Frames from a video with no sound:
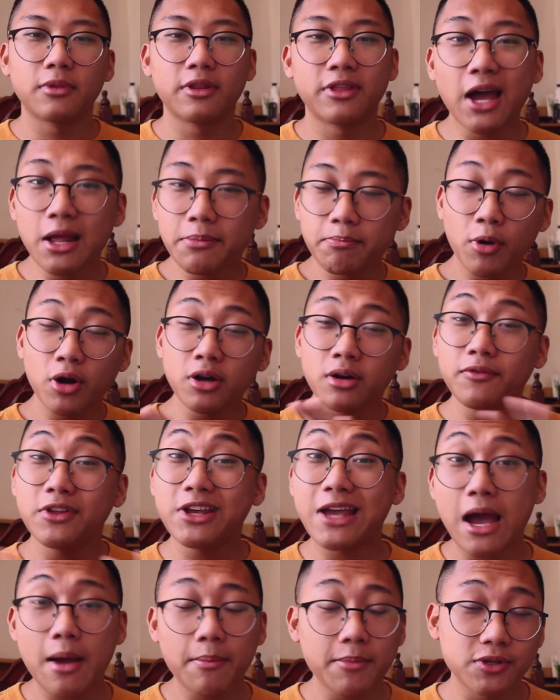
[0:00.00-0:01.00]
That part of
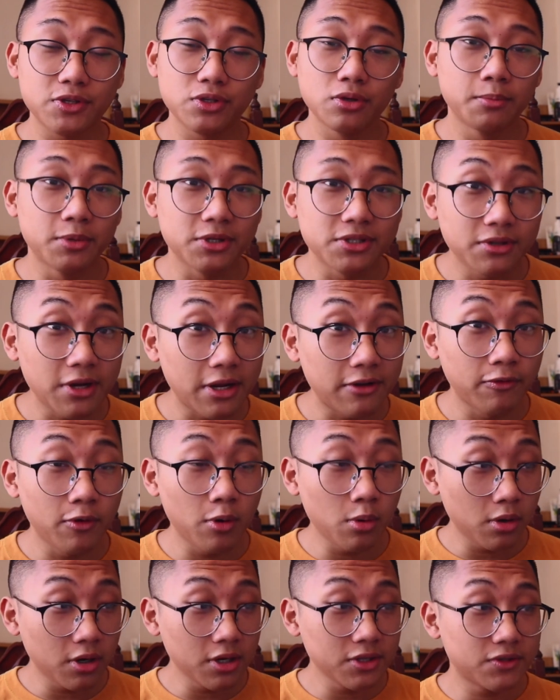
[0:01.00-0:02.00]
the app is super
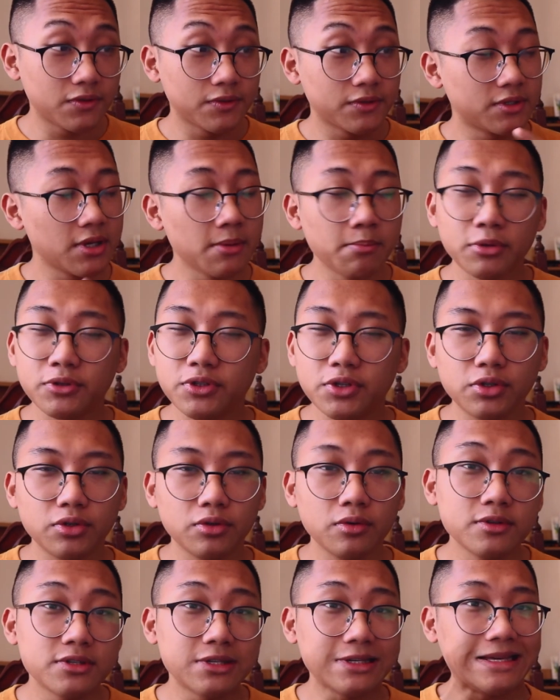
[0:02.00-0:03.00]
straightforward, simple to
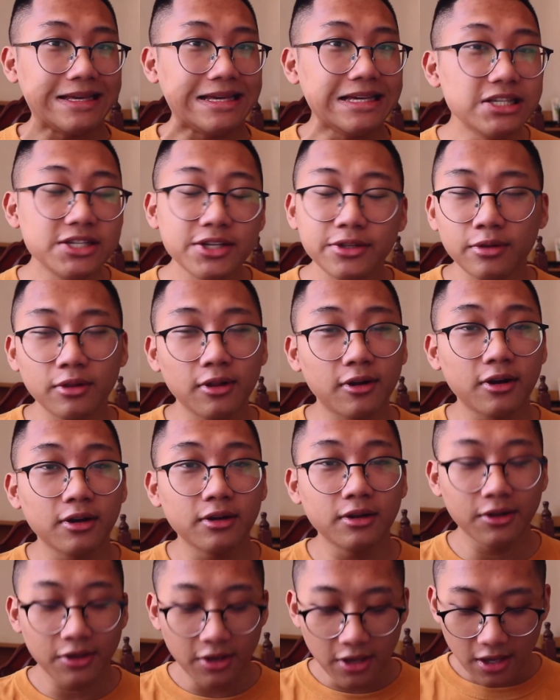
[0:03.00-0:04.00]
use, easy to
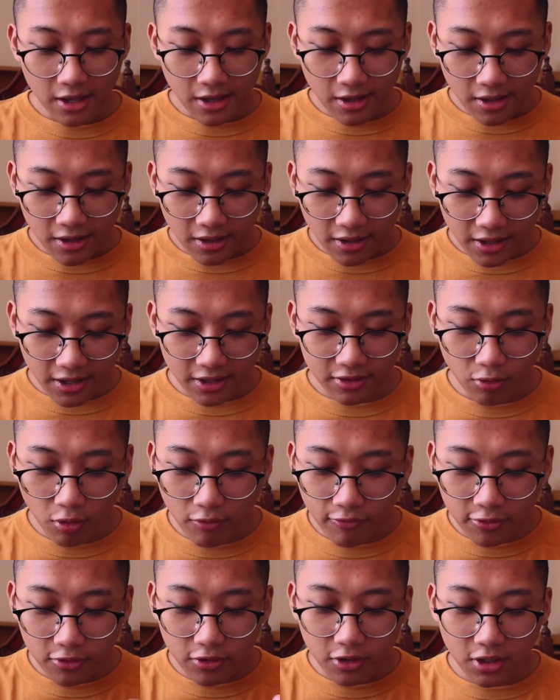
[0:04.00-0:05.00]
learn, and
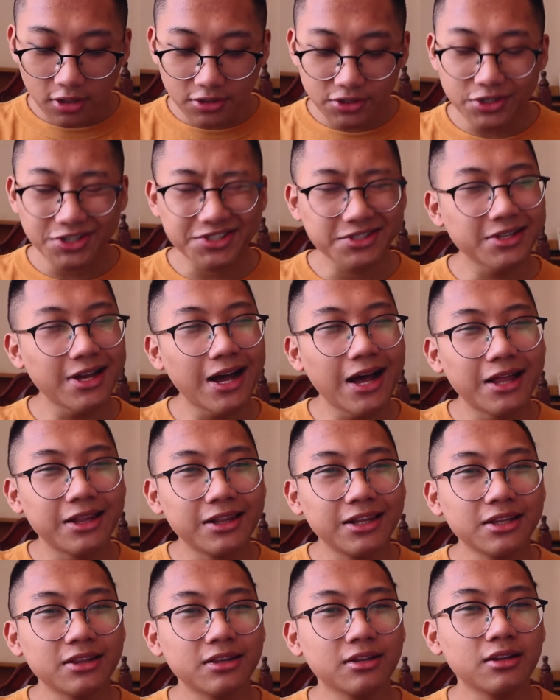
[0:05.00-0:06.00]
overall just a
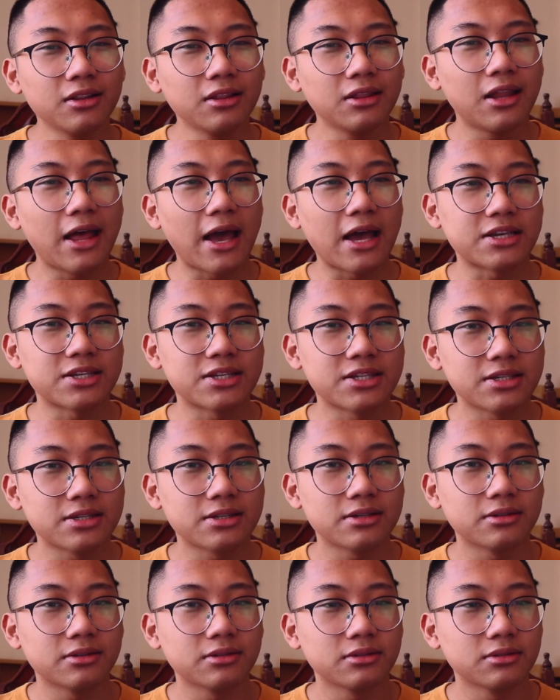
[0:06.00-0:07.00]
little
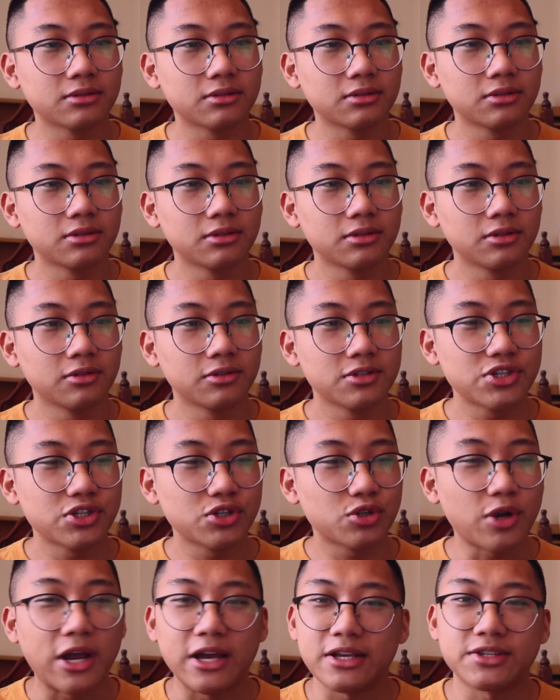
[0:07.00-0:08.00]
less
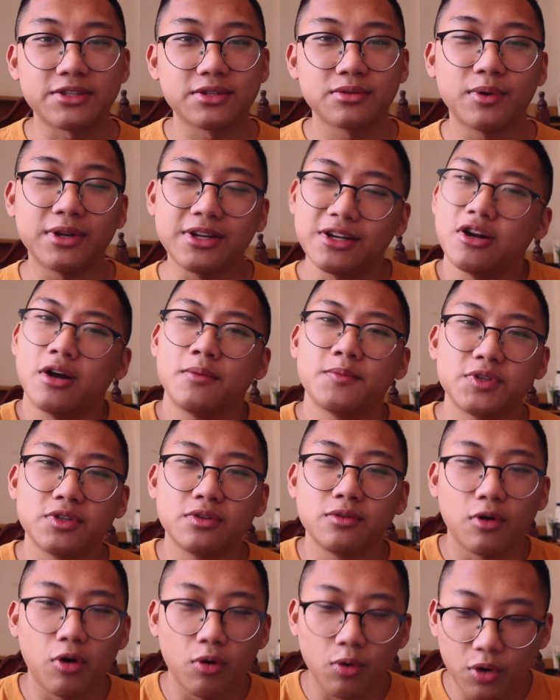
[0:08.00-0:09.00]
stress when it comes
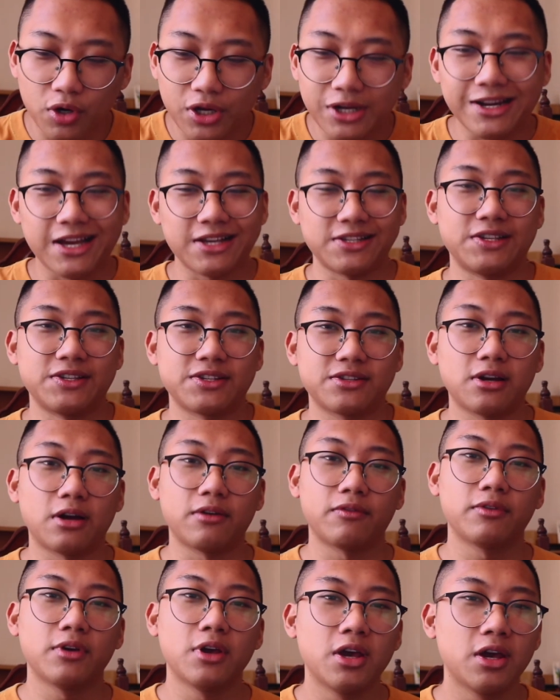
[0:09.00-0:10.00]
to organizing
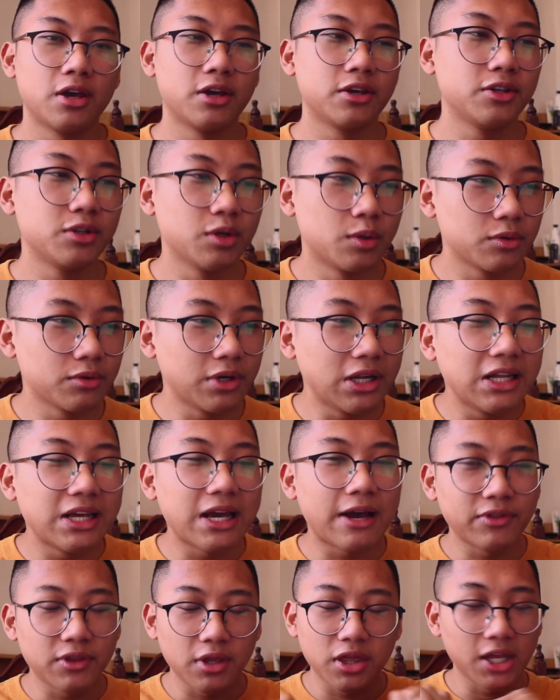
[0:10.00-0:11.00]
stuff. You don't really
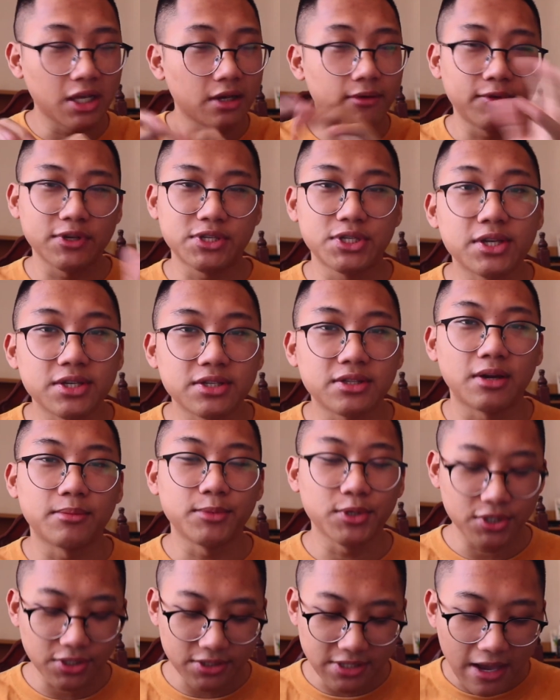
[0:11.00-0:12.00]
have to think of a system,
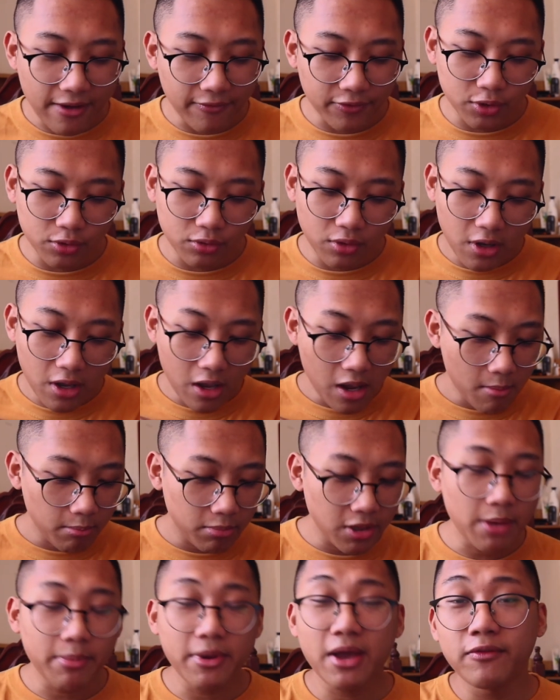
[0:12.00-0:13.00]
you just have to
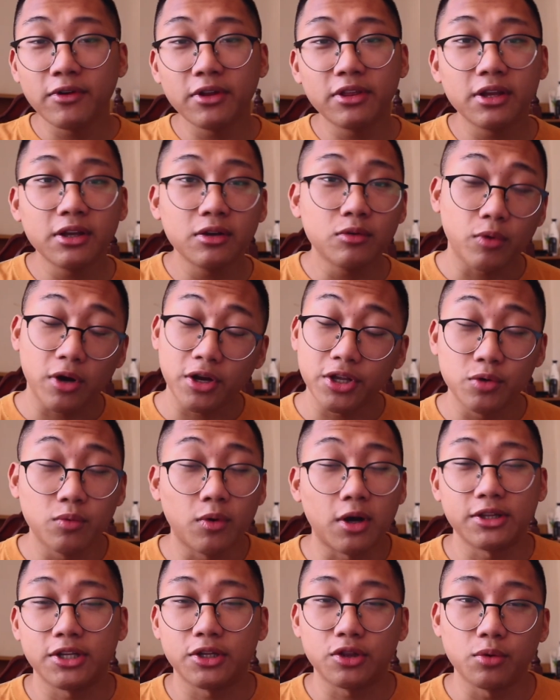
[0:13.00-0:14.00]
plop everything where you
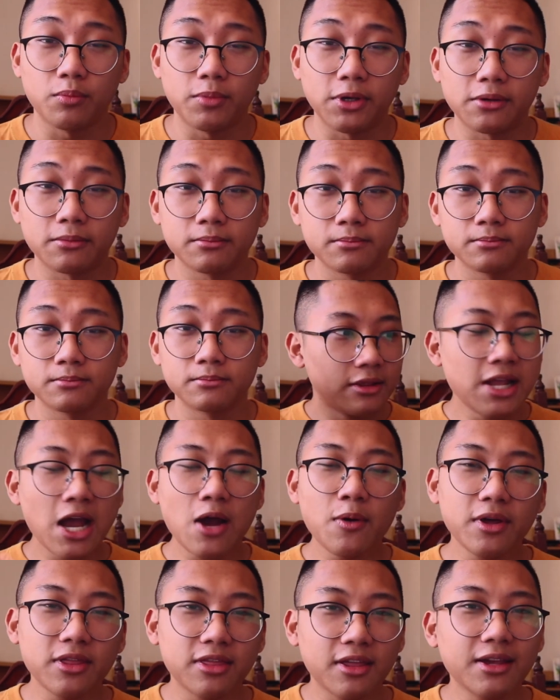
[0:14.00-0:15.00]
want it to be.
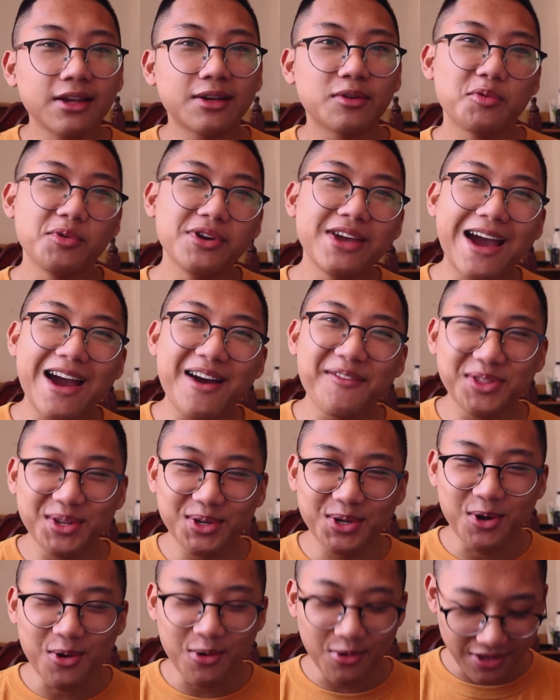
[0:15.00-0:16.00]
Now I think we have to
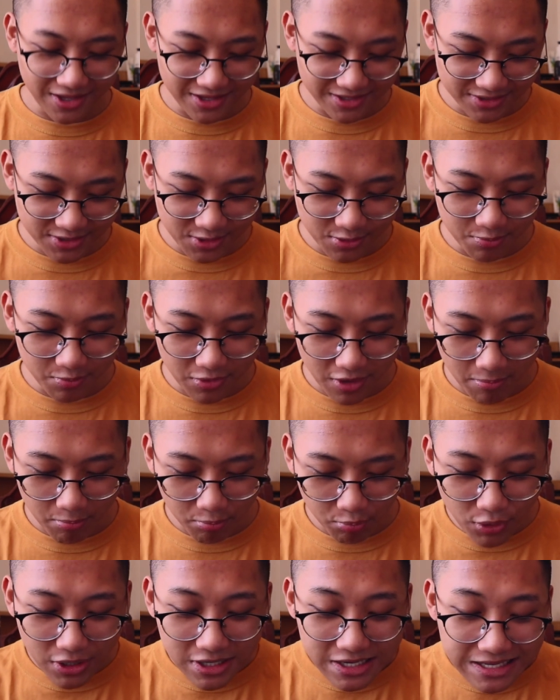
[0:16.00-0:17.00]
go into a
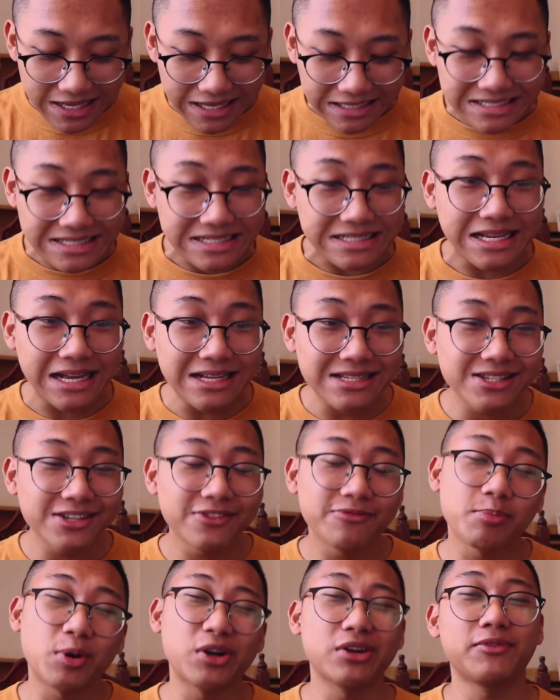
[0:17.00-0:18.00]
pretty
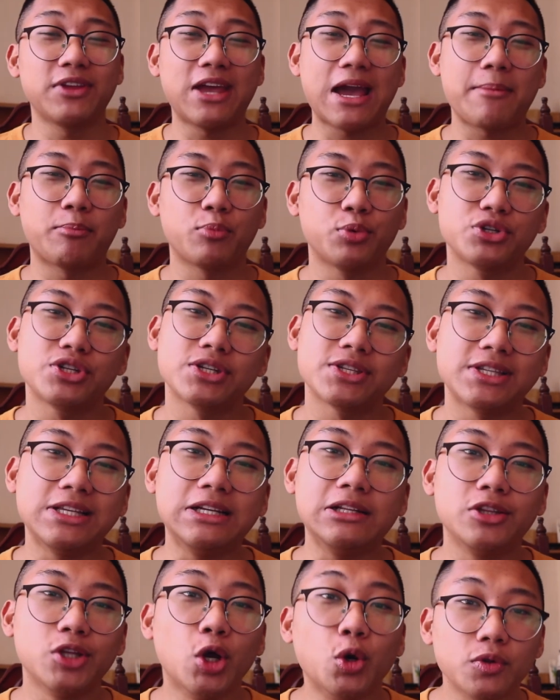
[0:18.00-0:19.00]
extensive part of the app, which is
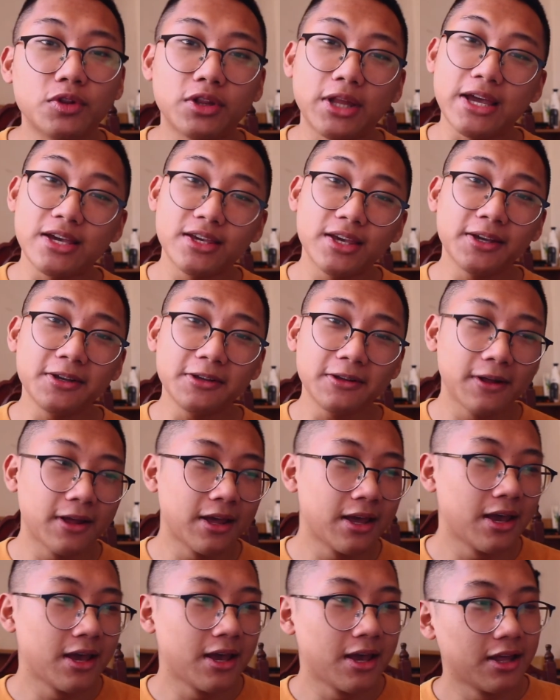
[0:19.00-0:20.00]
the note taking.
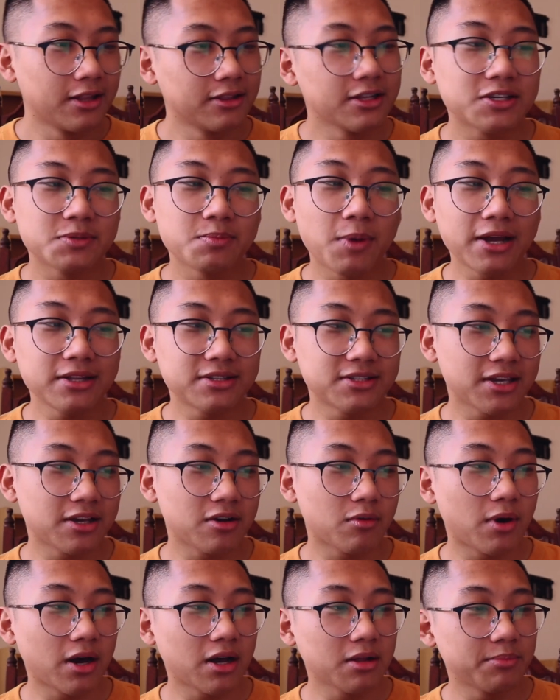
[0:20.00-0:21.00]
This might take
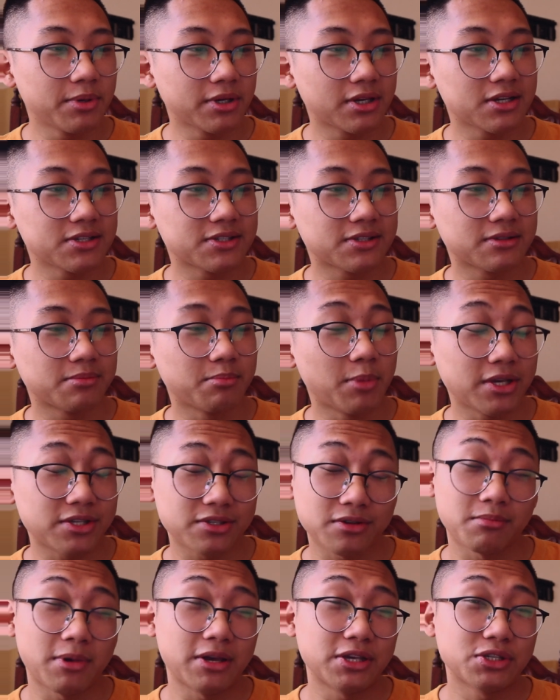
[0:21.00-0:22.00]
a while because based
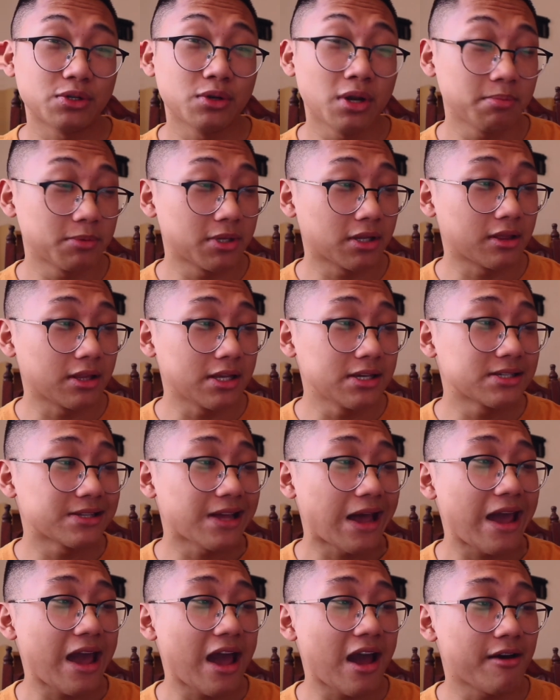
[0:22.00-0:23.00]
on my script at least
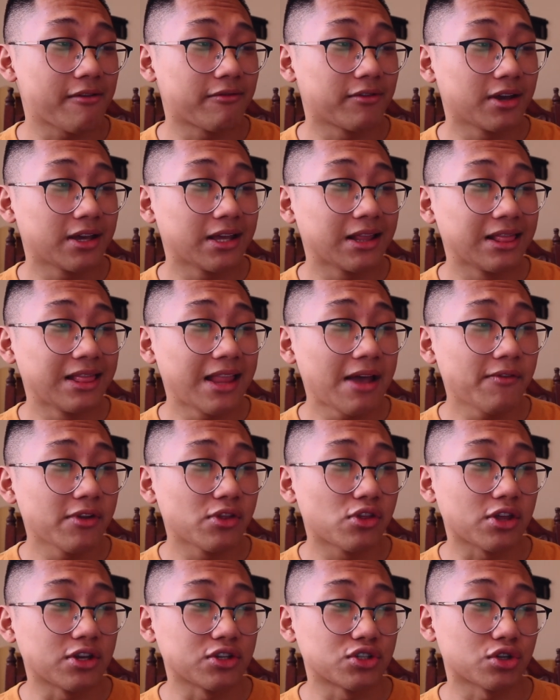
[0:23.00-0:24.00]
I have
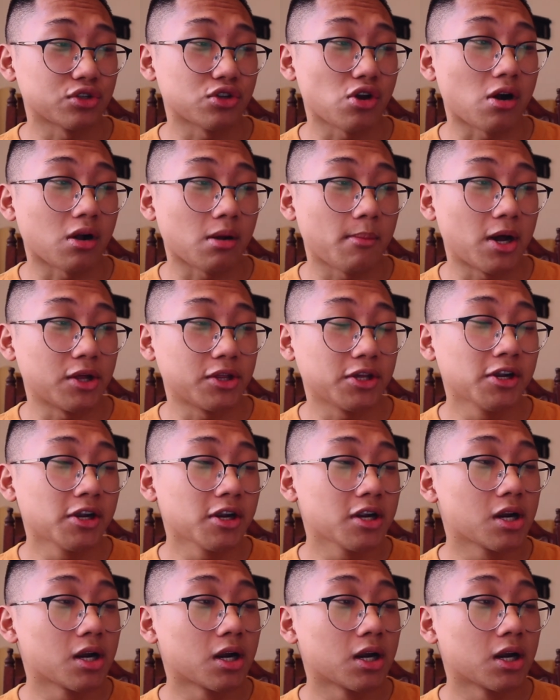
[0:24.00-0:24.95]
11 things to talk about here.